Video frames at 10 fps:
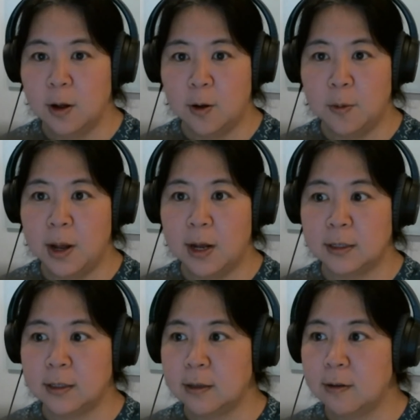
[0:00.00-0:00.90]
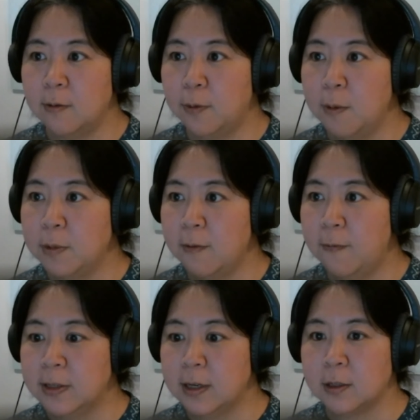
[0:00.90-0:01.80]
of us from the
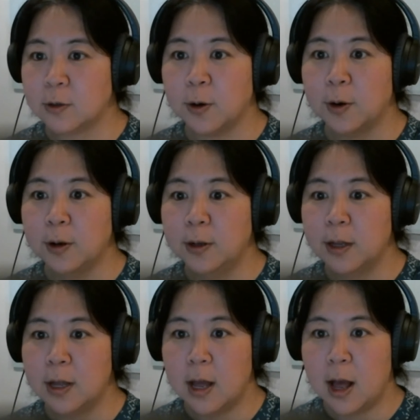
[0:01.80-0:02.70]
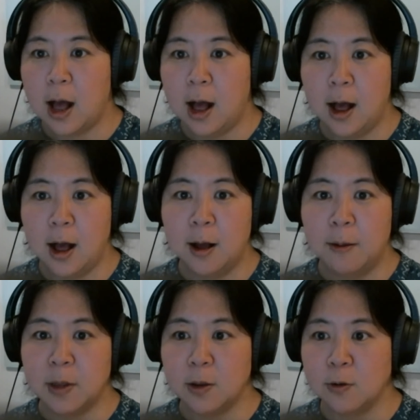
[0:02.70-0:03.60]
physics girl,
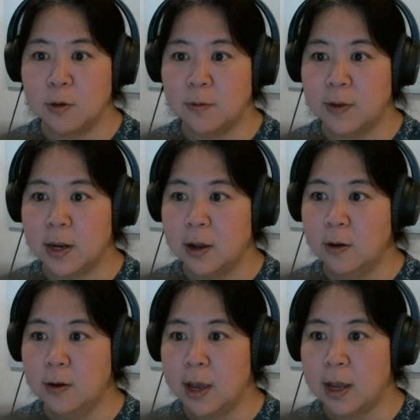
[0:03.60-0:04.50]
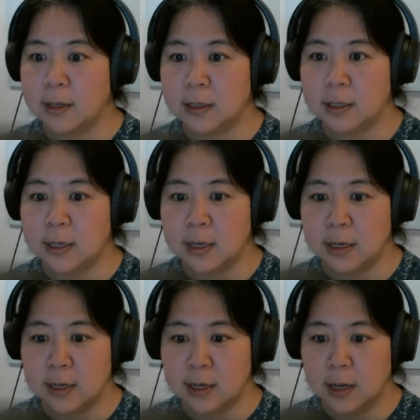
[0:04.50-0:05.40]
the YouTube video, and
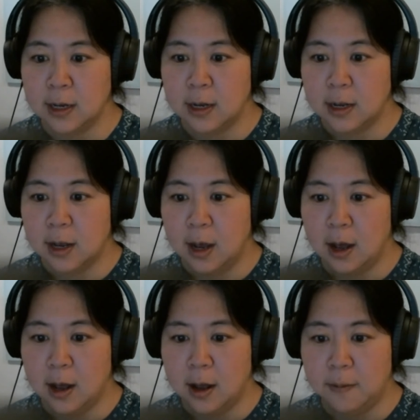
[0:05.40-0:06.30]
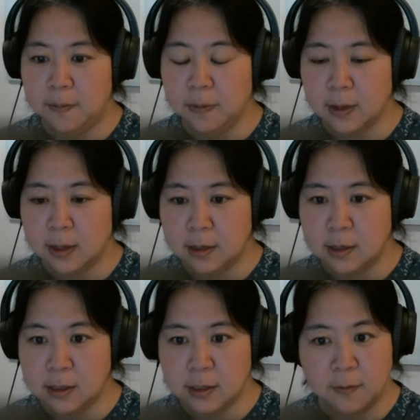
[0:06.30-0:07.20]
see,
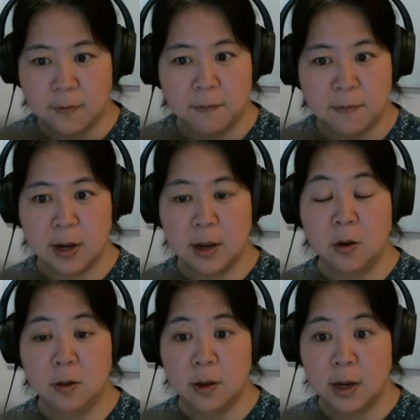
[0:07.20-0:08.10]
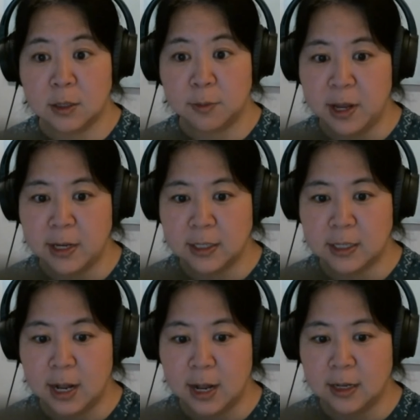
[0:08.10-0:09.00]
this is a fun video that explains
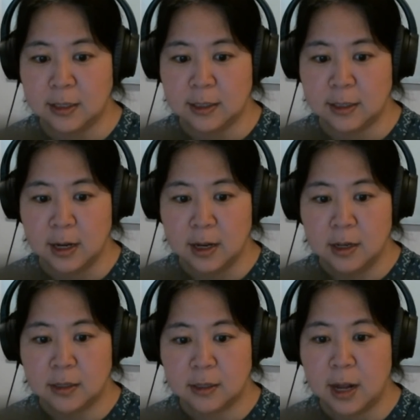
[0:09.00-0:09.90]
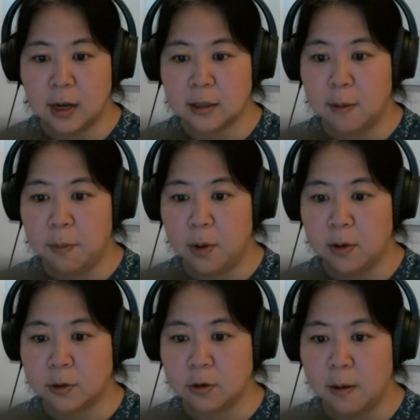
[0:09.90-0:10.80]
the stacked up
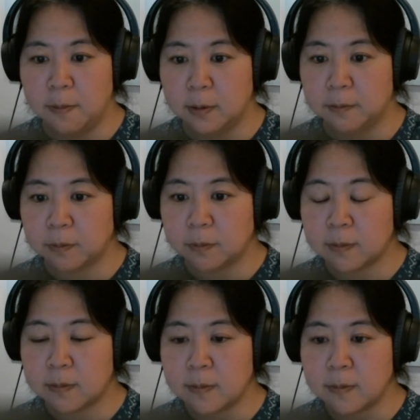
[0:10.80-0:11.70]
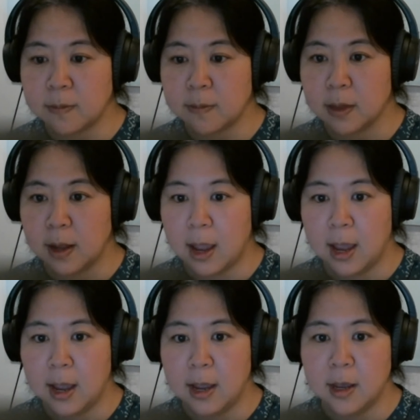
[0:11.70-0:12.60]
ball drop.
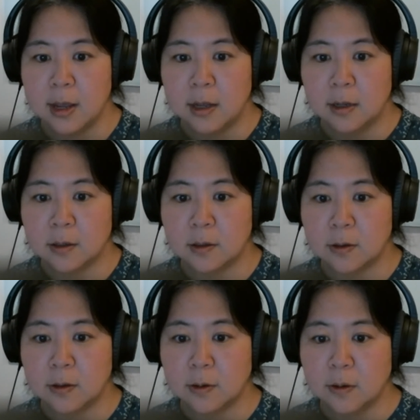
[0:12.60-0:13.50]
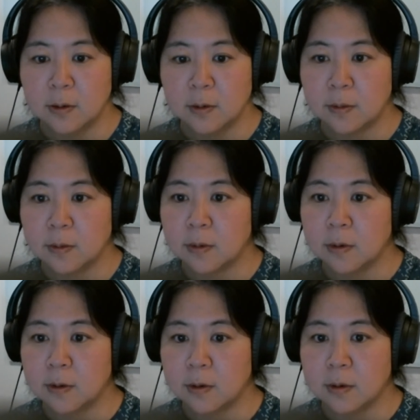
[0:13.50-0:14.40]
Okay, so computer